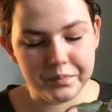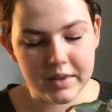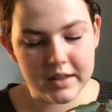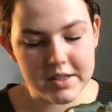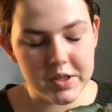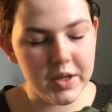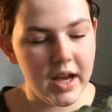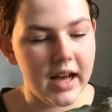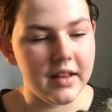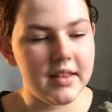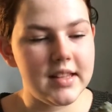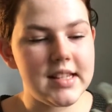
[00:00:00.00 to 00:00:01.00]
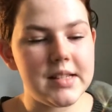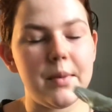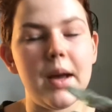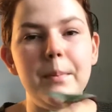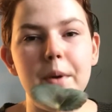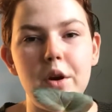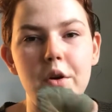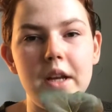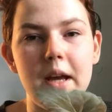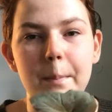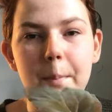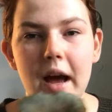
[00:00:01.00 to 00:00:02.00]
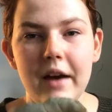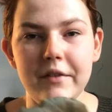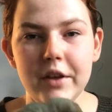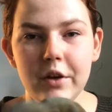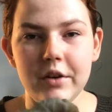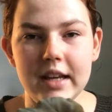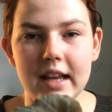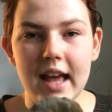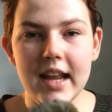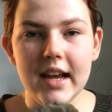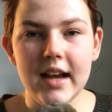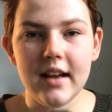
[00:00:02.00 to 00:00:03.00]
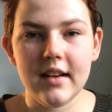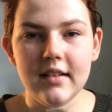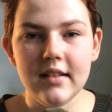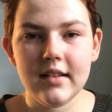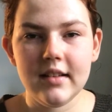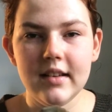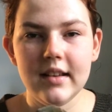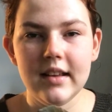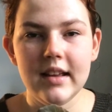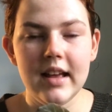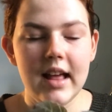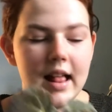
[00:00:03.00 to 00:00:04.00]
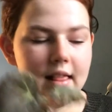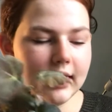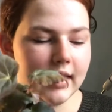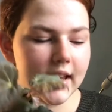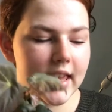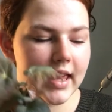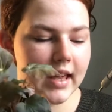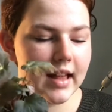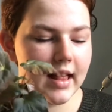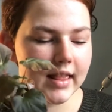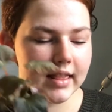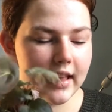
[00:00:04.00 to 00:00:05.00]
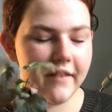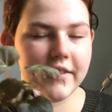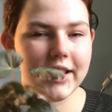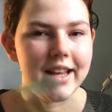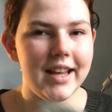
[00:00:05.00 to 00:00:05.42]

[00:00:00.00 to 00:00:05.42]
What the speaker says: So yeah, this is my Begonia pavilloniana. Looking lovely.